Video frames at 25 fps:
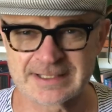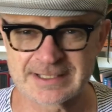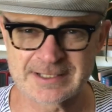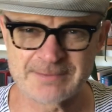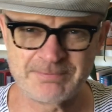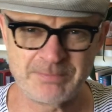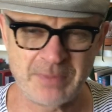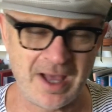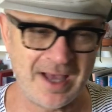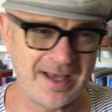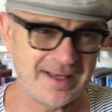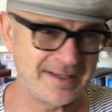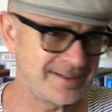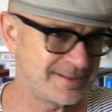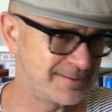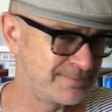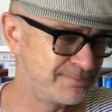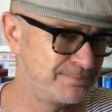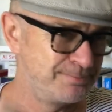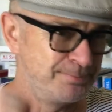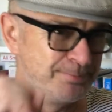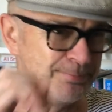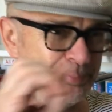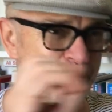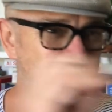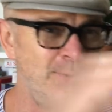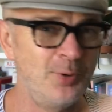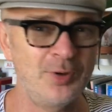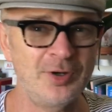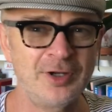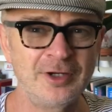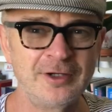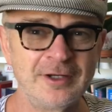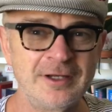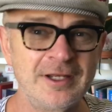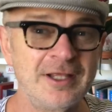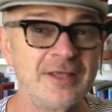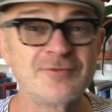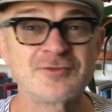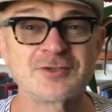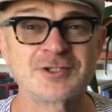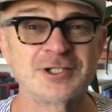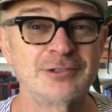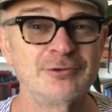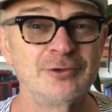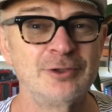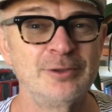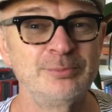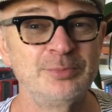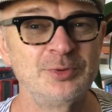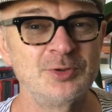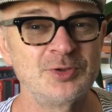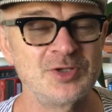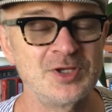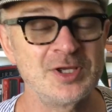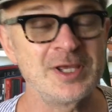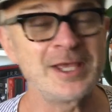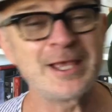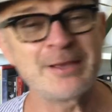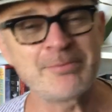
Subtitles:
spice, put in an Yves Saint Laurent boutique